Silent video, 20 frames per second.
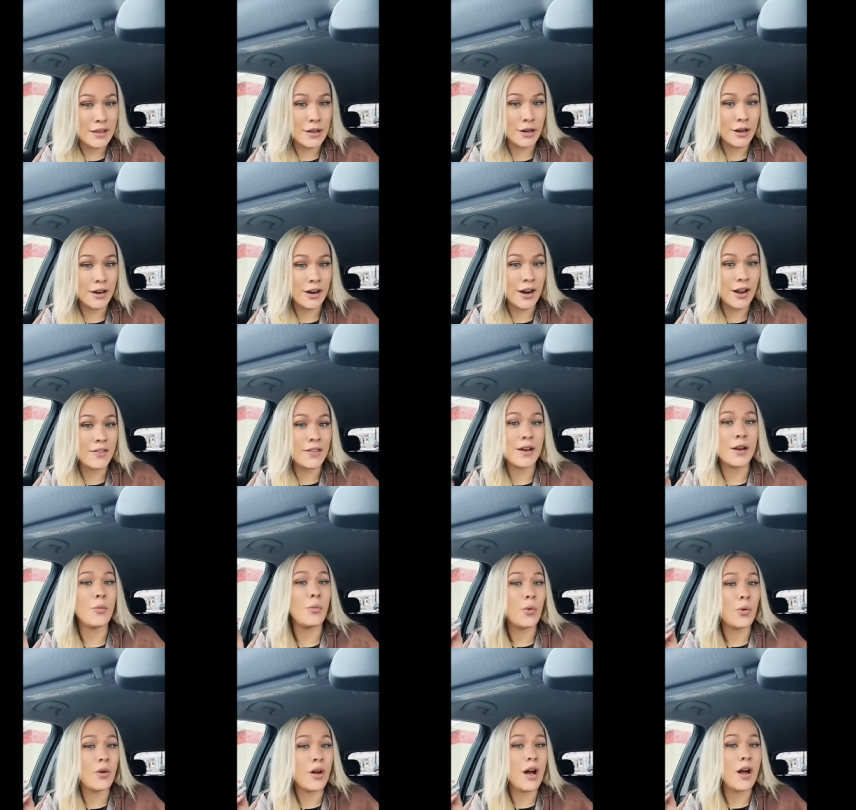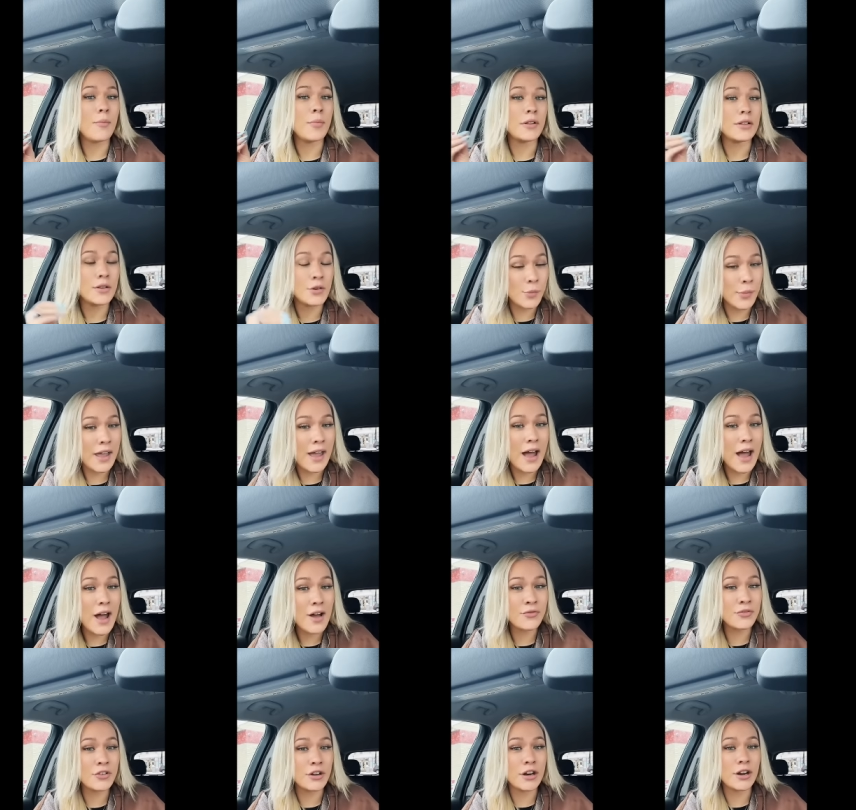ear, and then I woke up a little bit
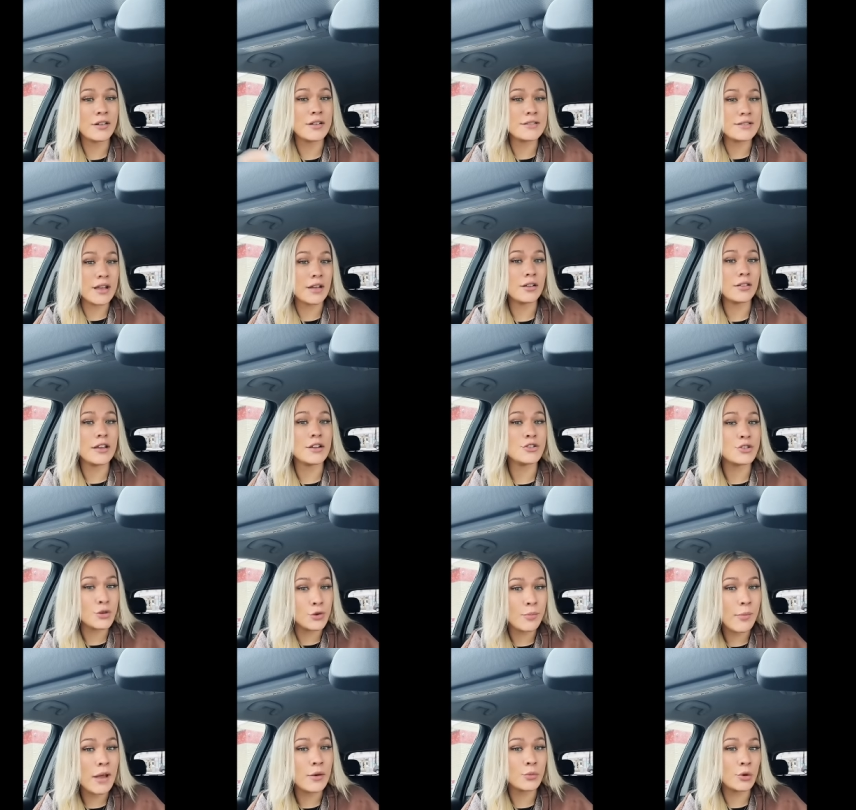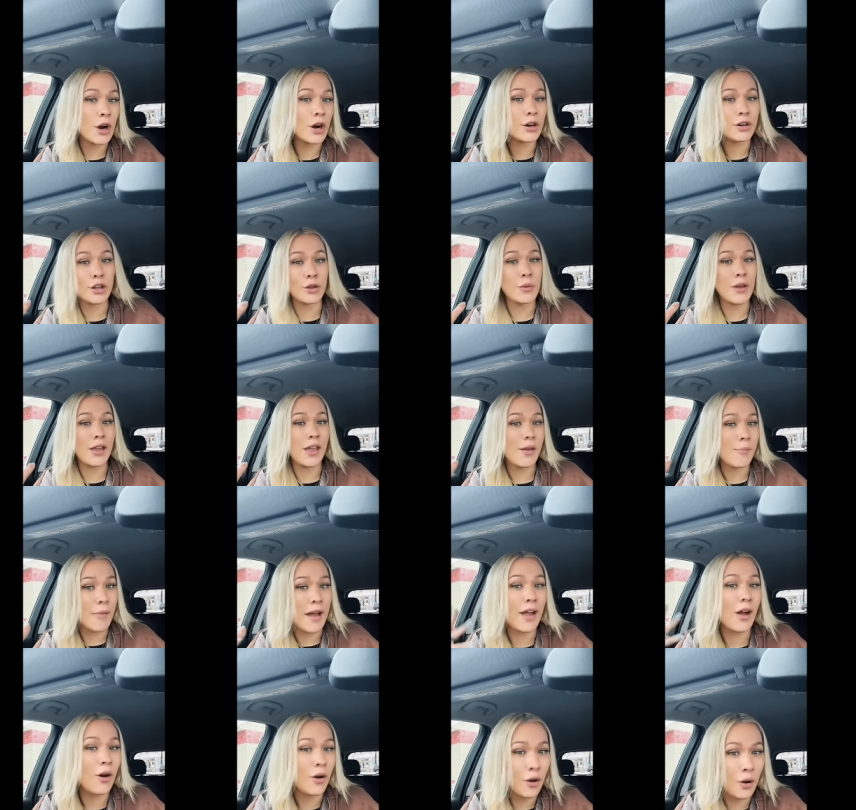after and it sounded like two men were arguing in
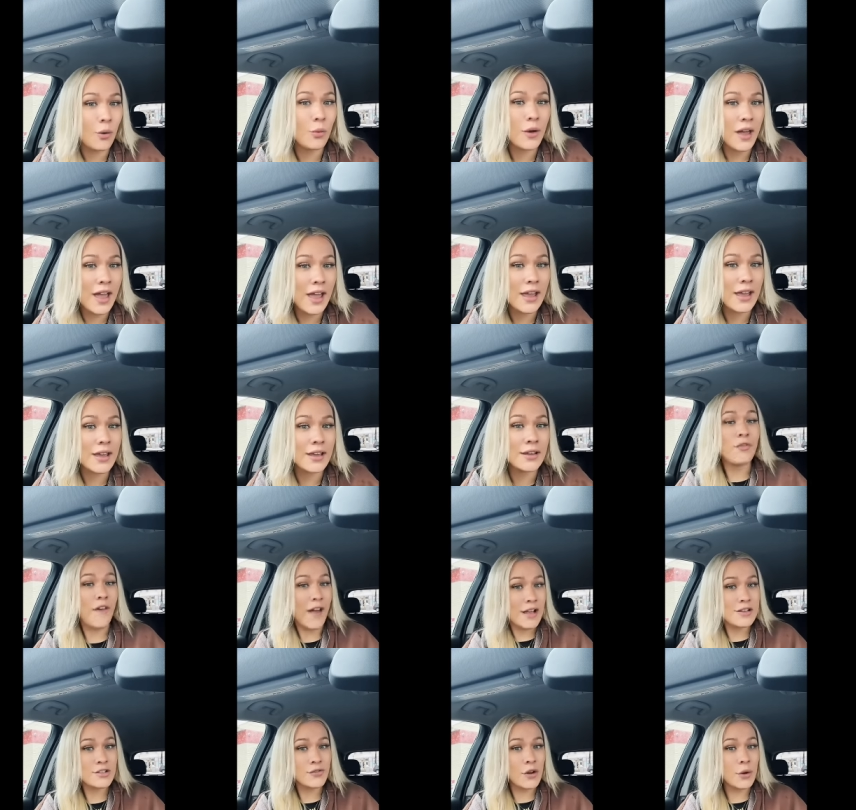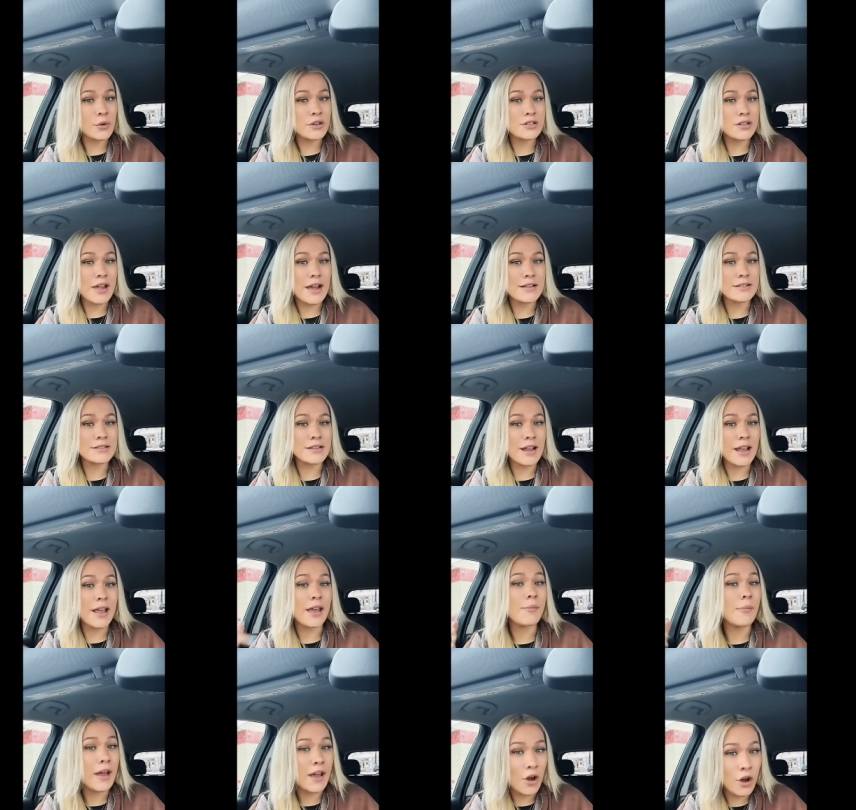my hallway. Well, fast forward to last night,
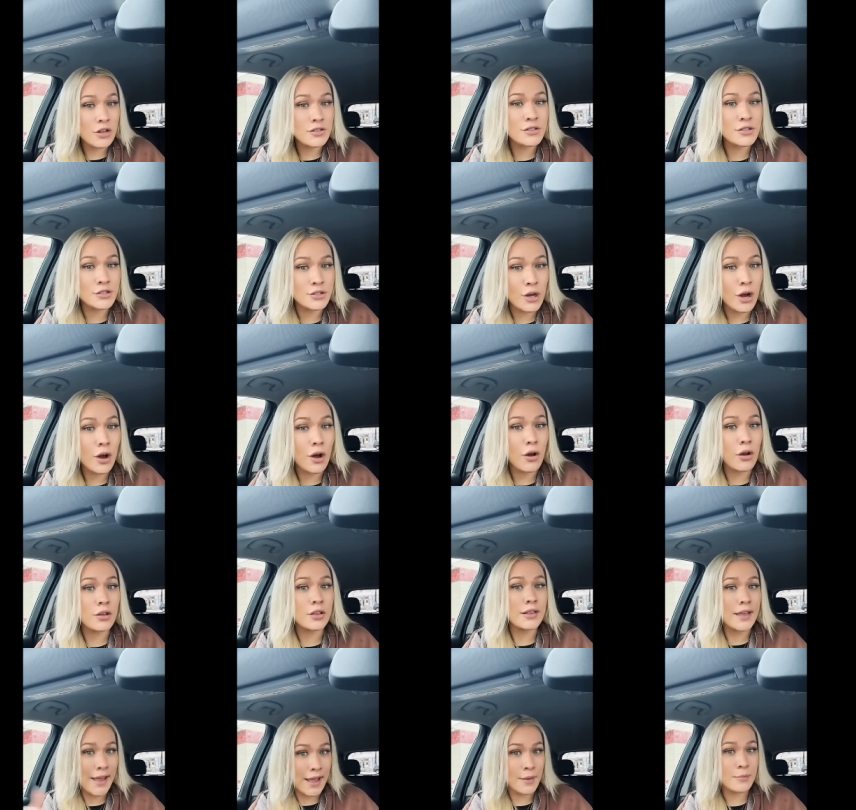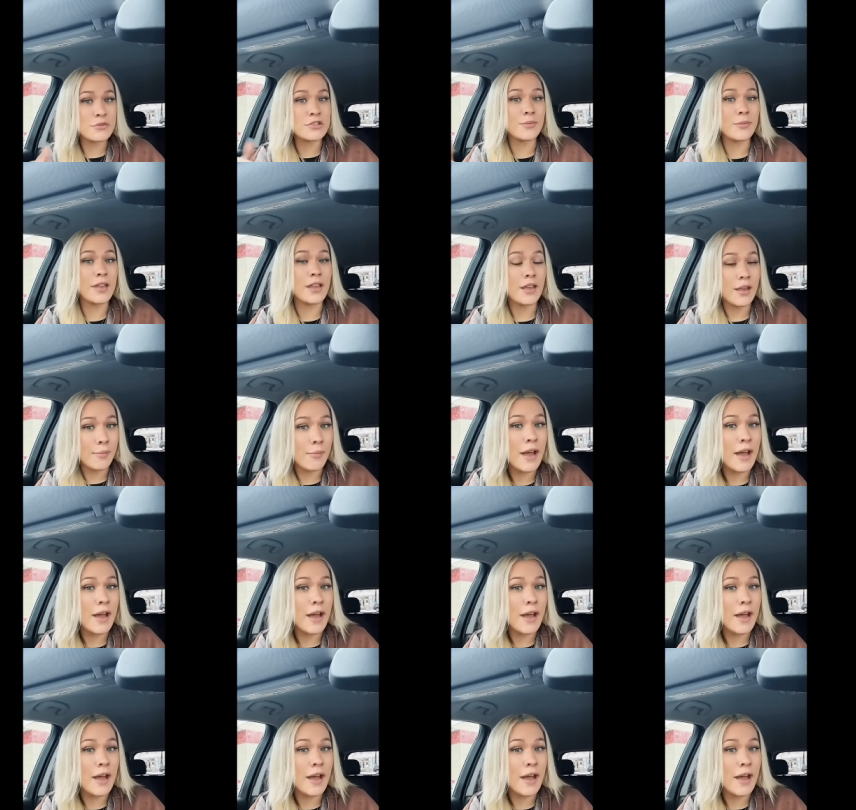and my haunted doll came to me in